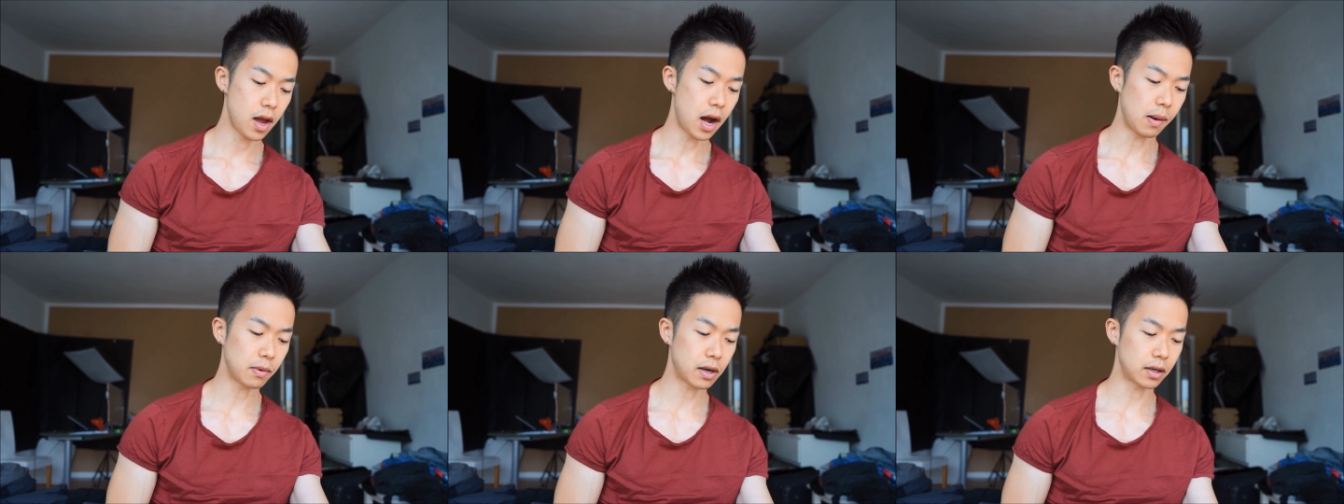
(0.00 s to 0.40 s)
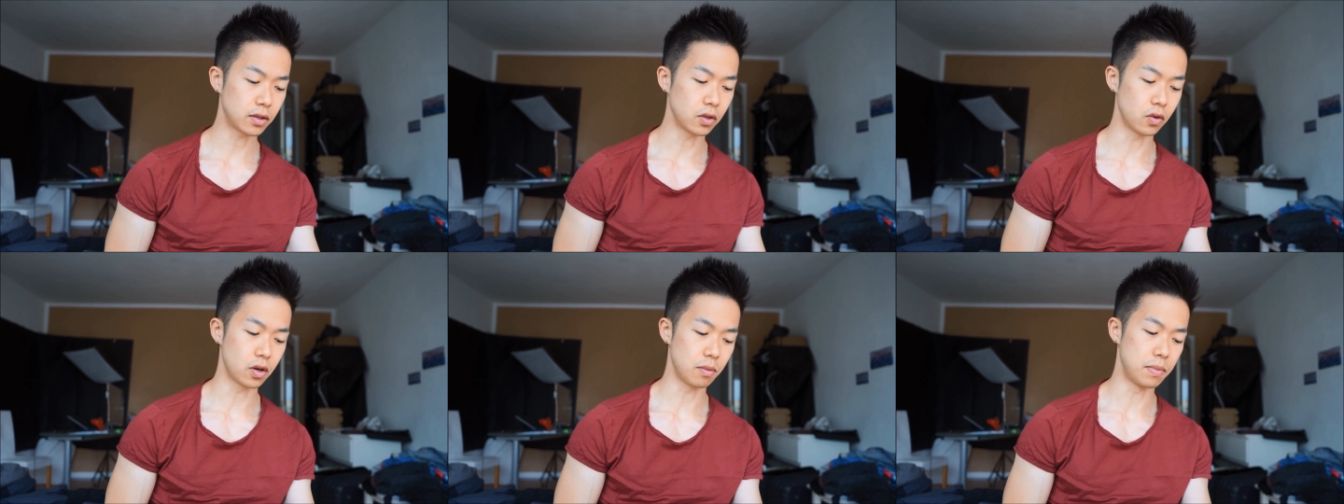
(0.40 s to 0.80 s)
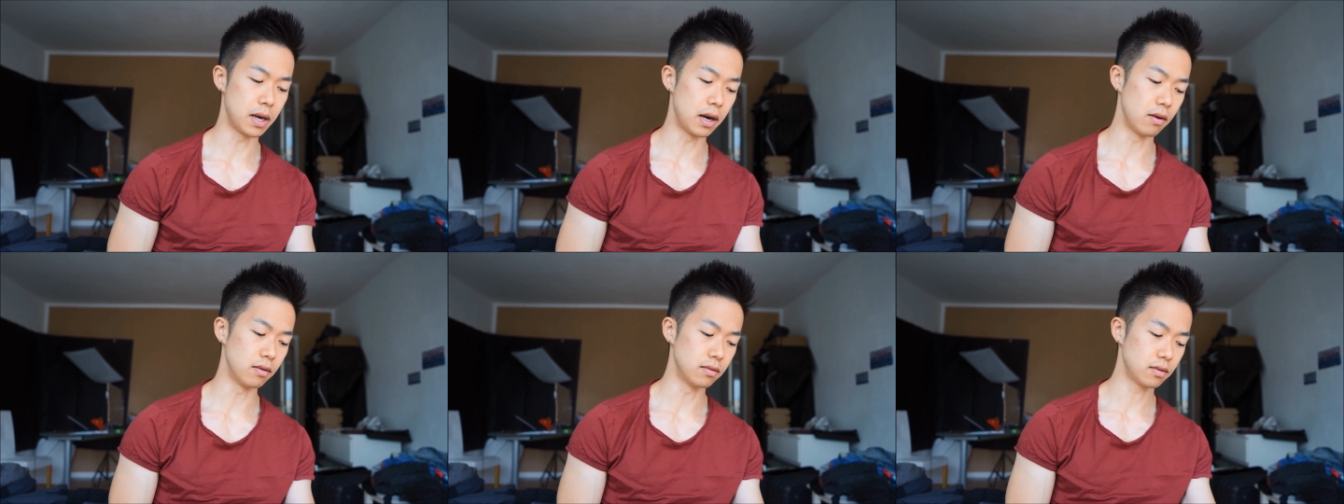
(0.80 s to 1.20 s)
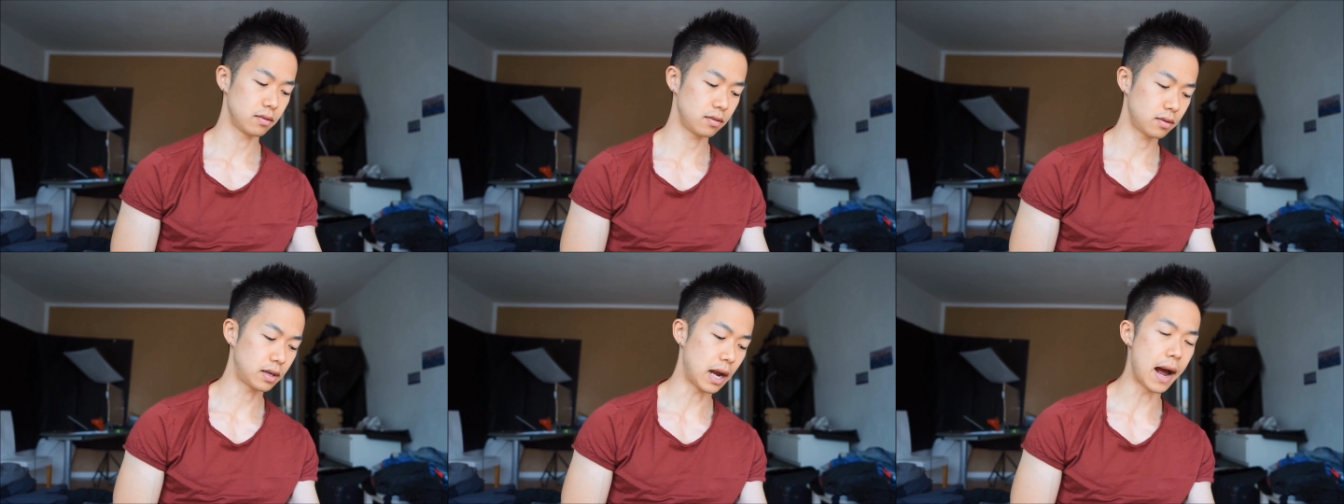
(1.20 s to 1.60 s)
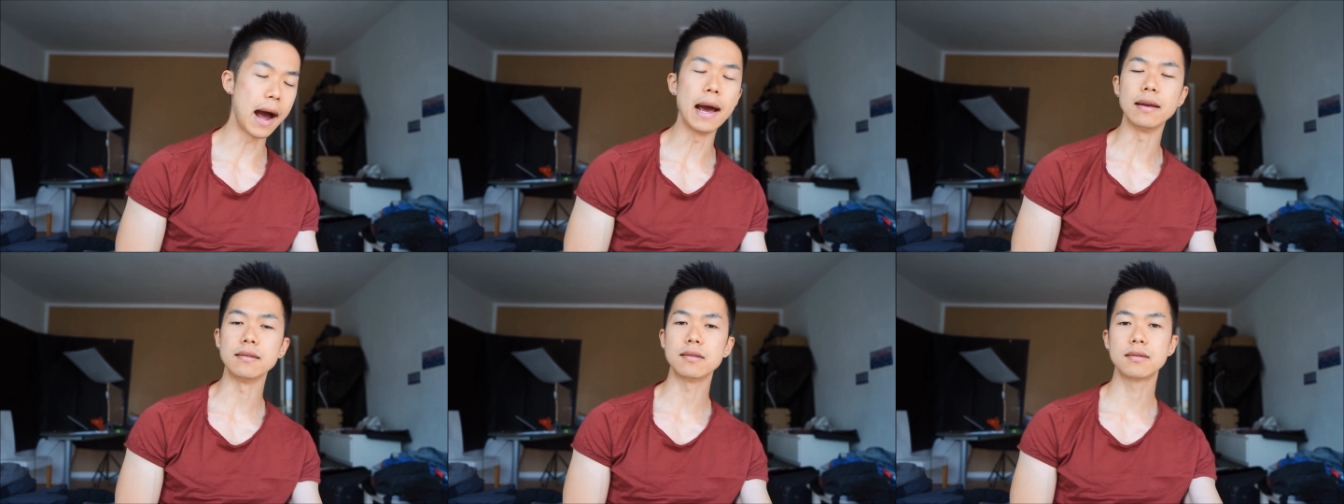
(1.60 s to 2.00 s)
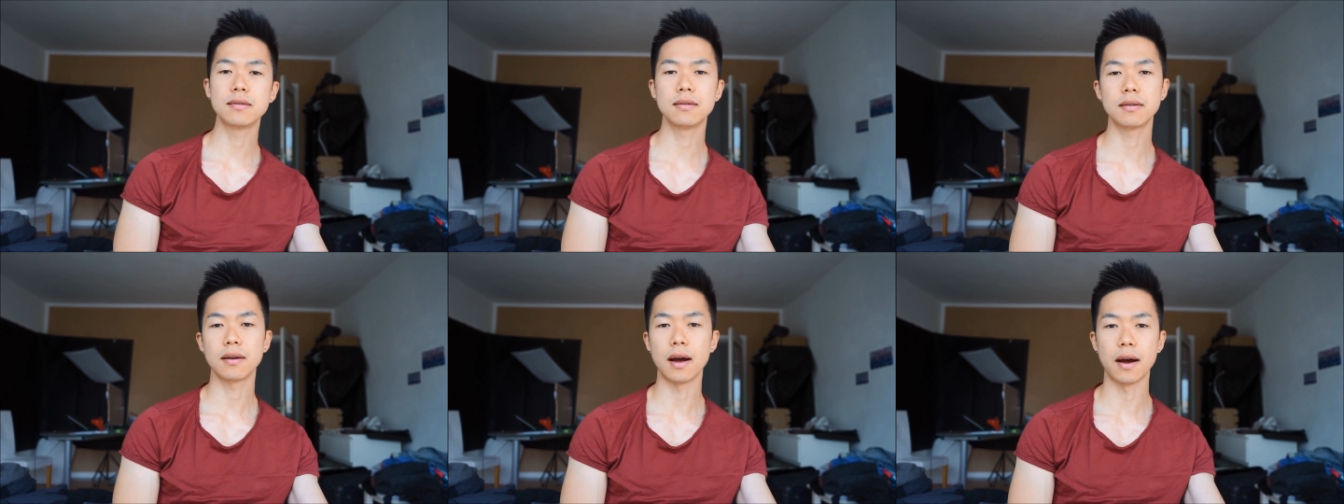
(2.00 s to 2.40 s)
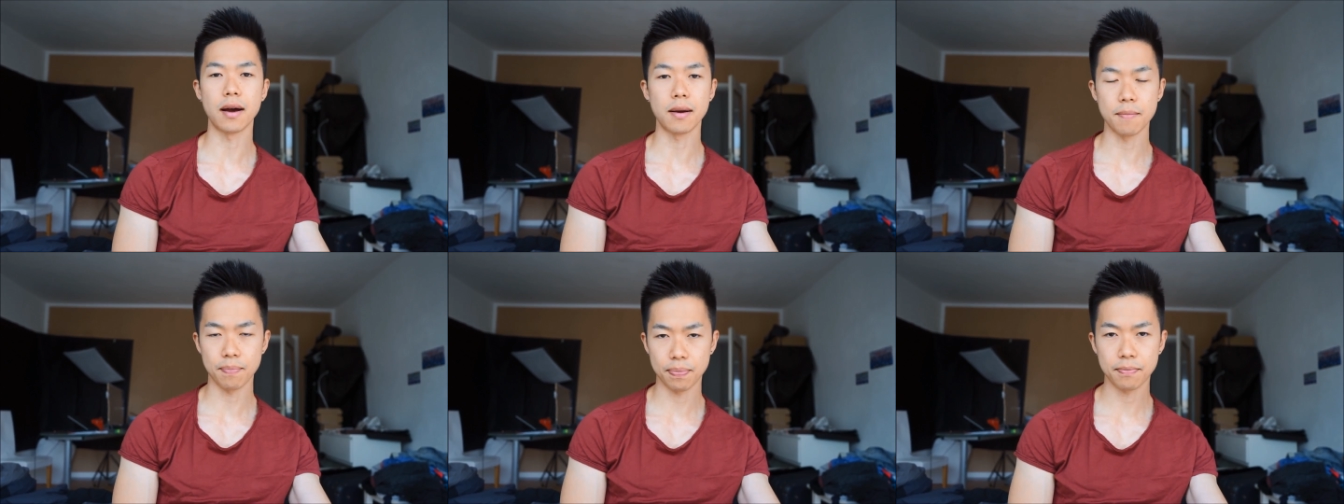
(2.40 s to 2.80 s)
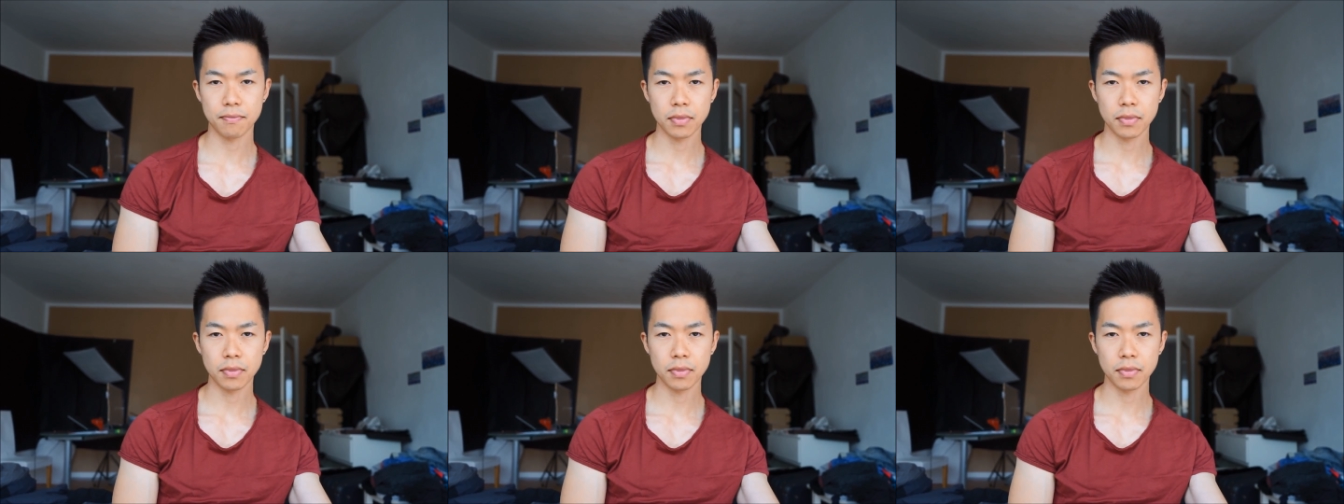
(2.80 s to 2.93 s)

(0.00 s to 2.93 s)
I'm going to talk about guys. Um,